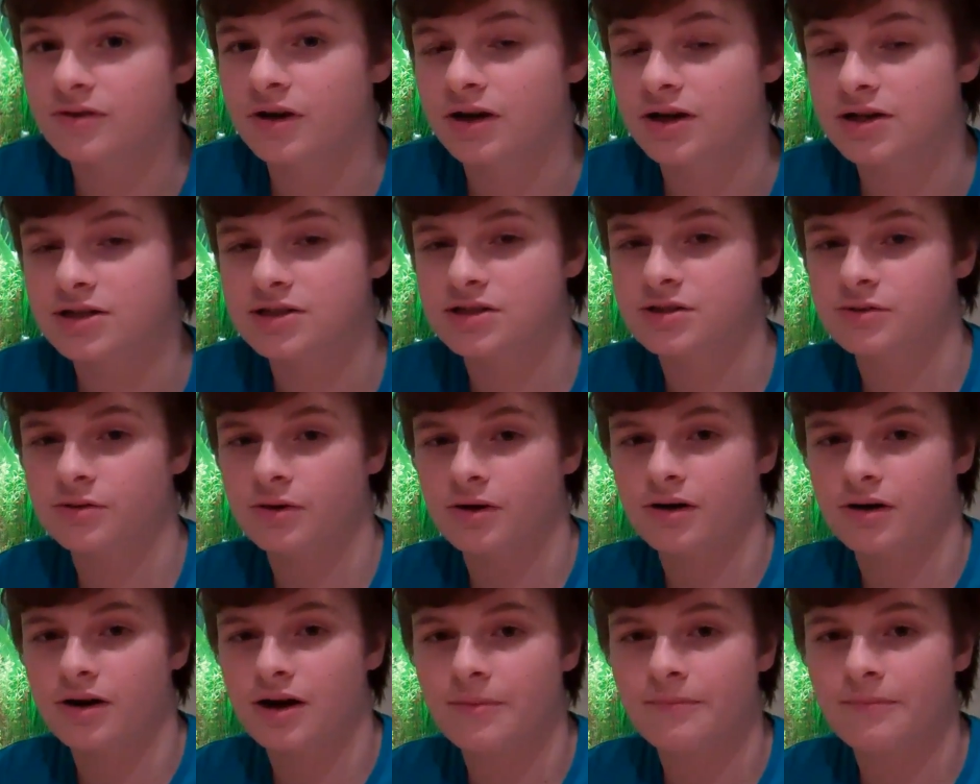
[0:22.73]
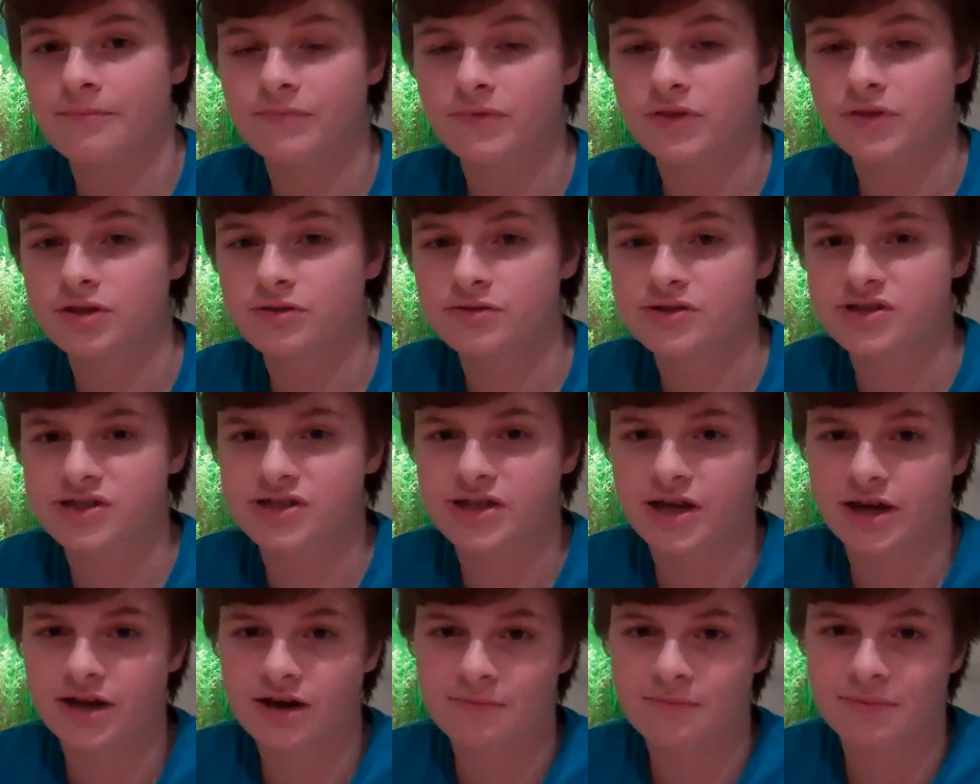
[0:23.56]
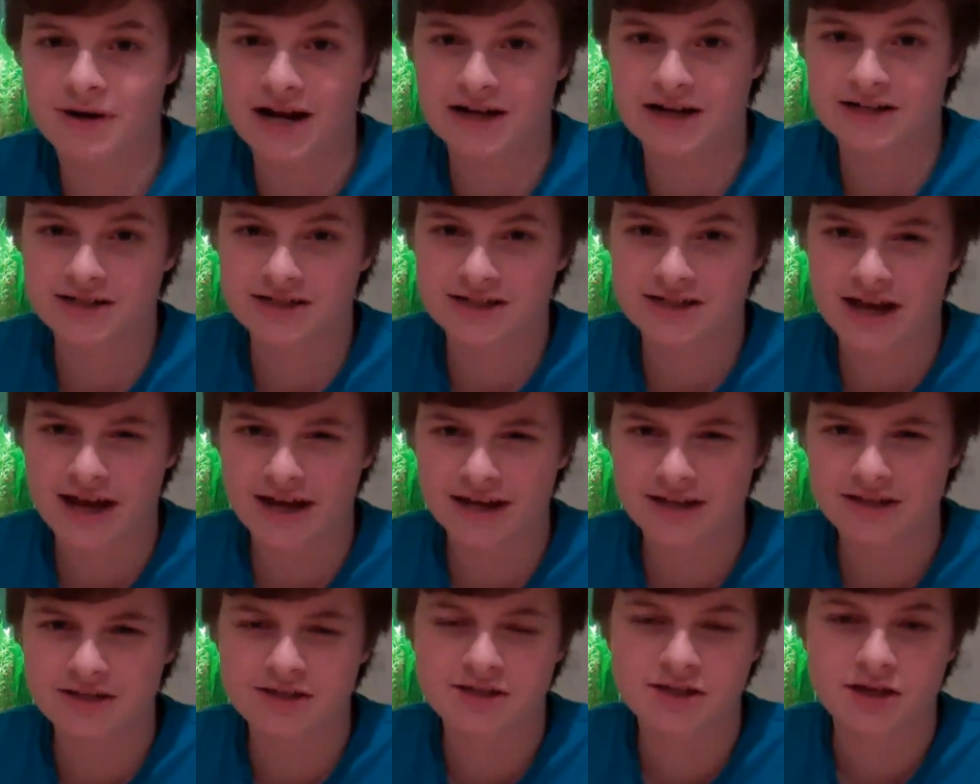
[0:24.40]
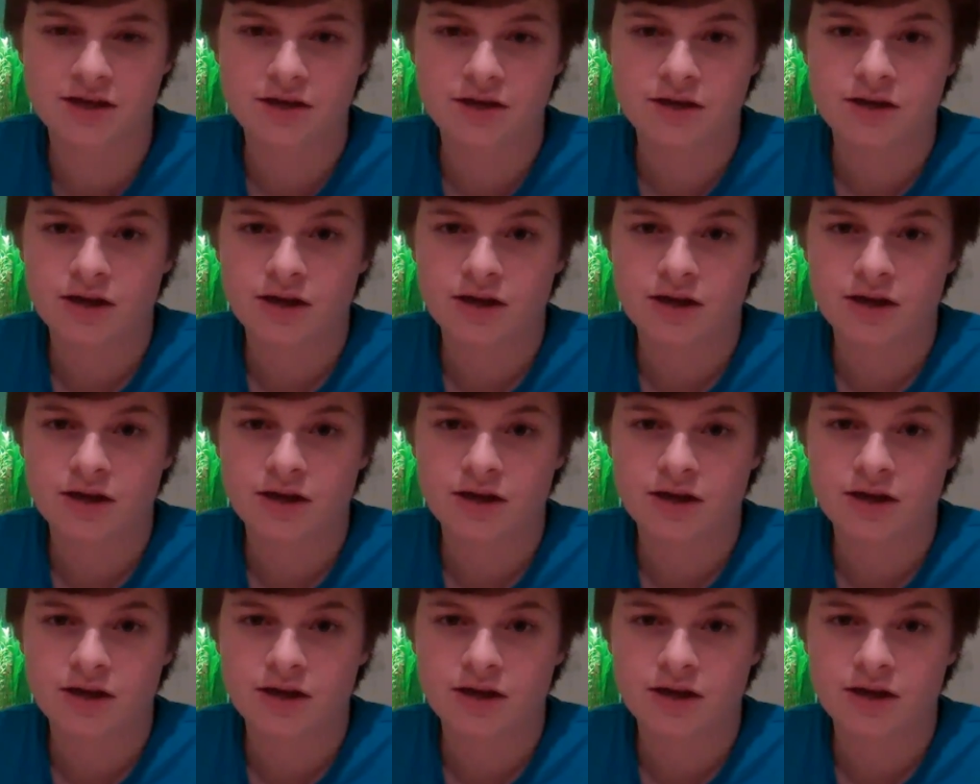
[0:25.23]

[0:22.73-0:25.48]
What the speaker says: guys who are new to setting up planted tanks.